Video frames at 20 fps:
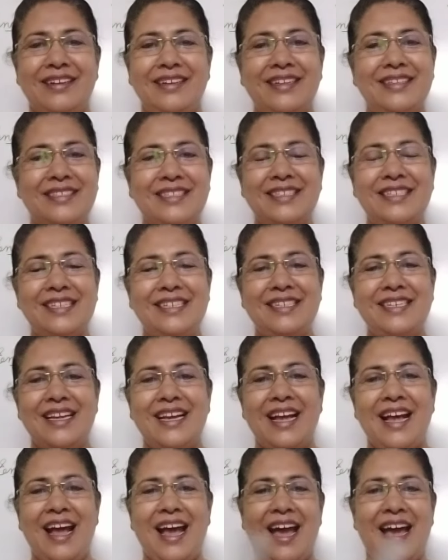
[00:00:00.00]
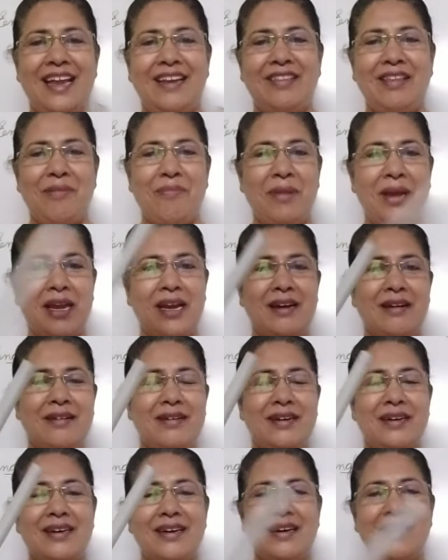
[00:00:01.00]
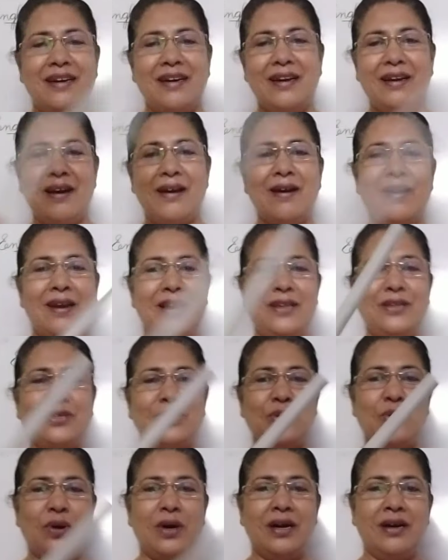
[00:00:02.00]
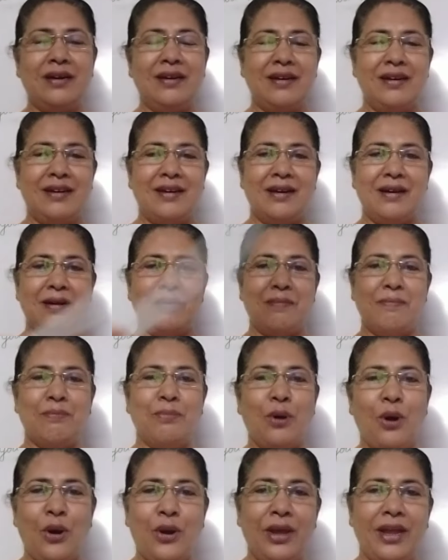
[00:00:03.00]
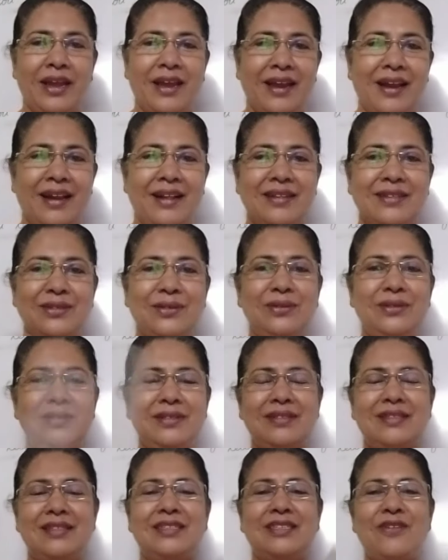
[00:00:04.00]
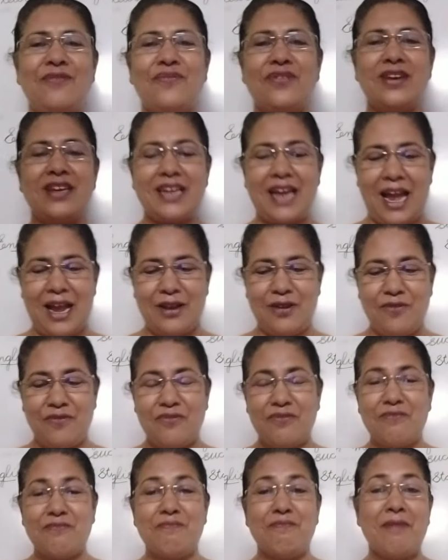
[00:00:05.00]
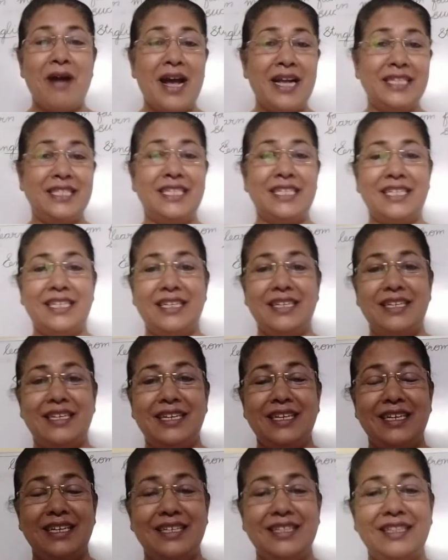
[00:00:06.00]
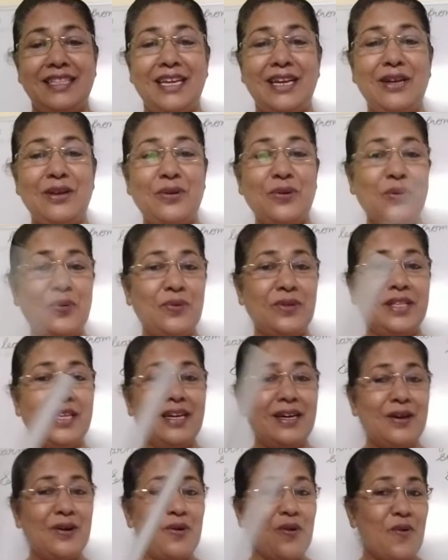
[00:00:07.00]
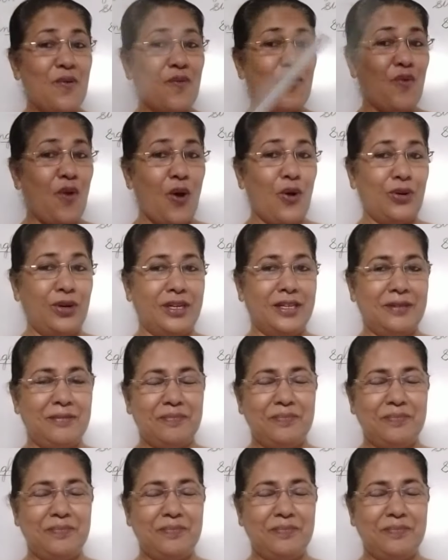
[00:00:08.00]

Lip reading: Isn't it? And they make a girl into a boy. So different kind of magic they'll do with a wand.